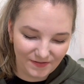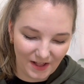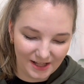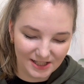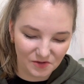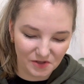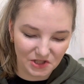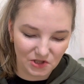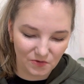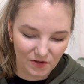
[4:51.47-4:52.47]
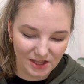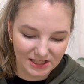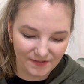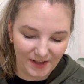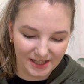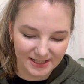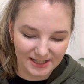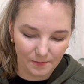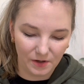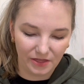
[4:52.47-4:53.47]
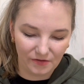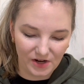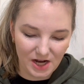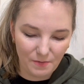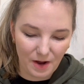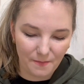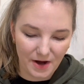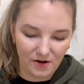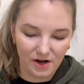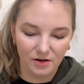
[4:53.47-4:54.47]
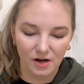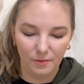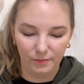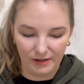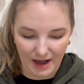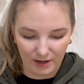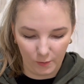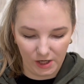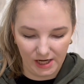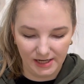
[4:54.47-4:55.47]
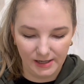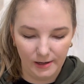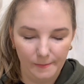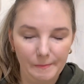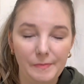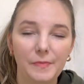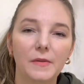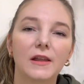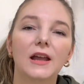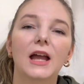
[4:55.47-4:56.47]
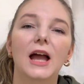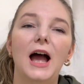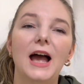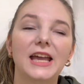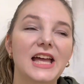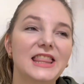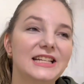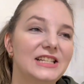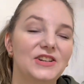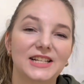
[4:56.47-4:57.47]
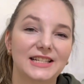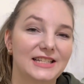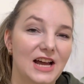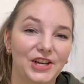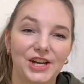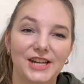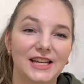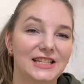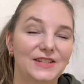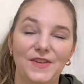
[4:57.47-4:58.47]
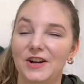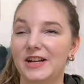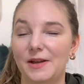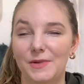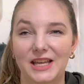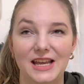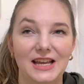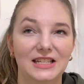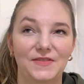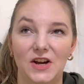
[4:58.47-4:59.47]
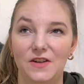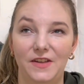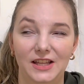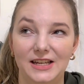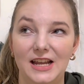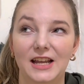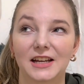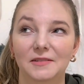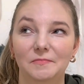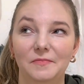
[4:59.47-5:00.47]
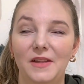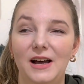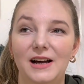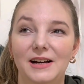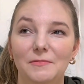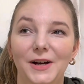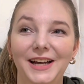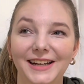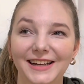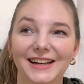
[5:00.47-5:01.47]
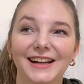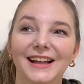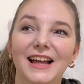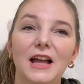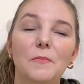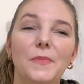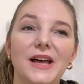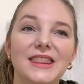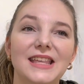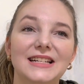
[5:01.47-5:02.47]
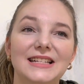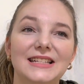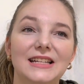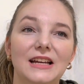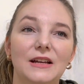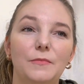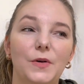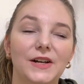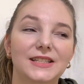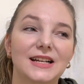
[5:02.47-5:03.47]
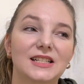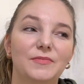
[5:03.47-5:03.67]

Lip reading: Villains, which is Ruthless Villains number 3 by Marion Blackwood. Again, the series is not good. It's very gimmicky. It's very villainy. but this book takes